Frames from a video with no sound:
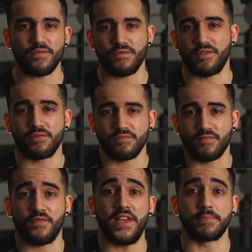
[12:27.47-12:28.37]
you know,
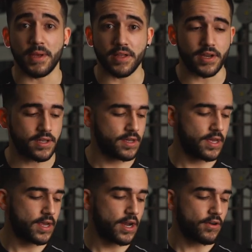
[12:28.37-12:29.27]
feasibility,
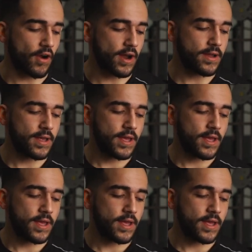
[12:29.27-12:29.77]
right?